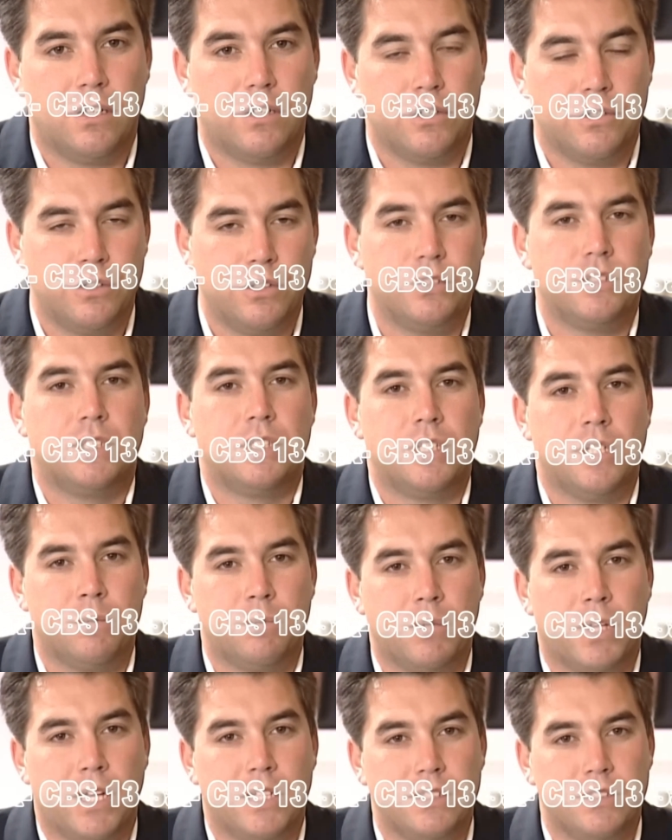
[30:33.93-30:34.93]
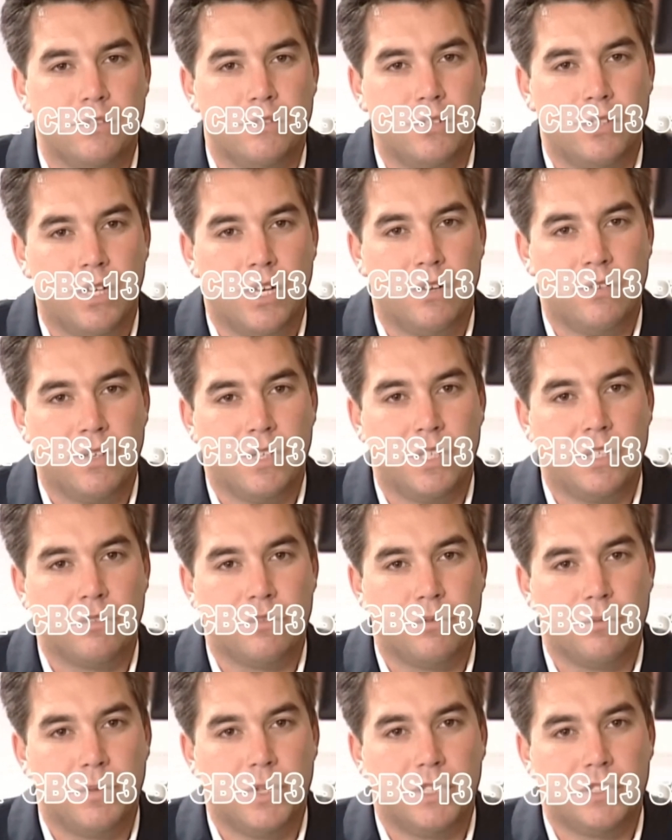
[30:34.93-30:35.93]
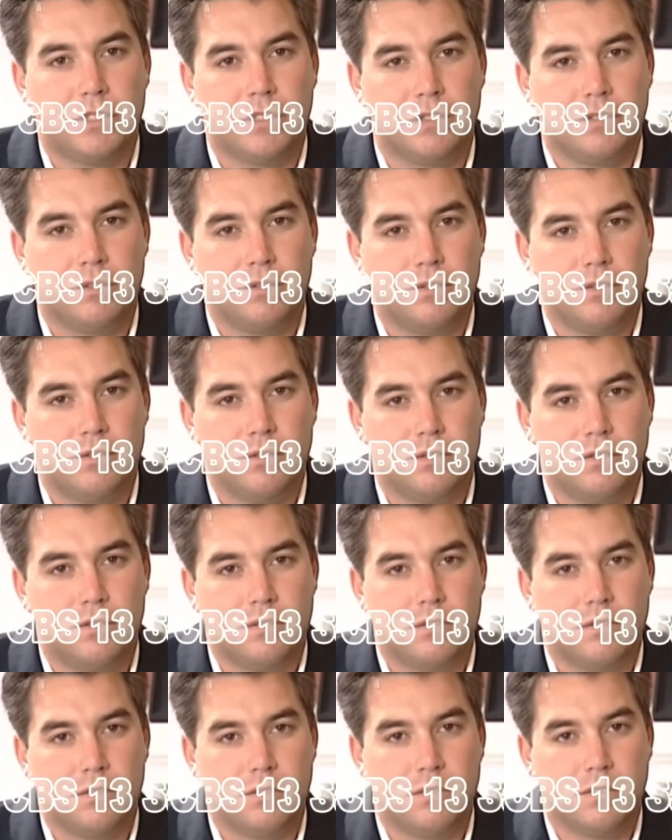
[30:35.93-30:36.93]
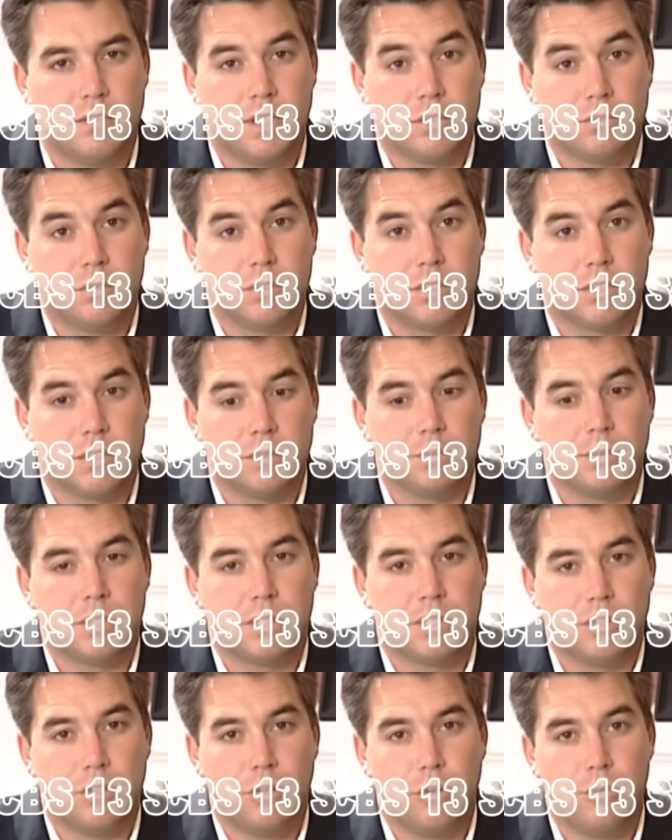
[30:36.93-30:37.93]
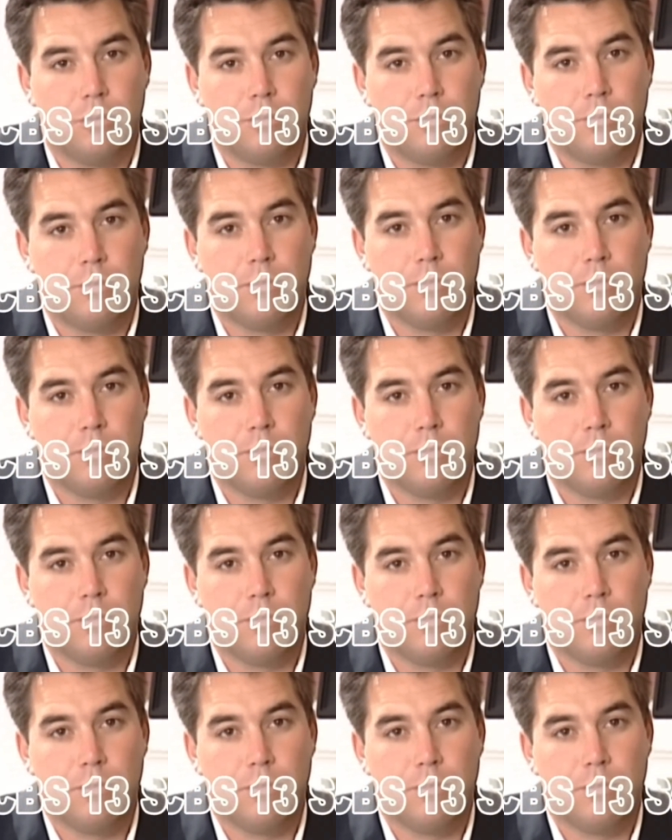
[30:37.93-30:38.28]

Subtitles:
or use the tip lines if you have any information. That's what's going to bring her home.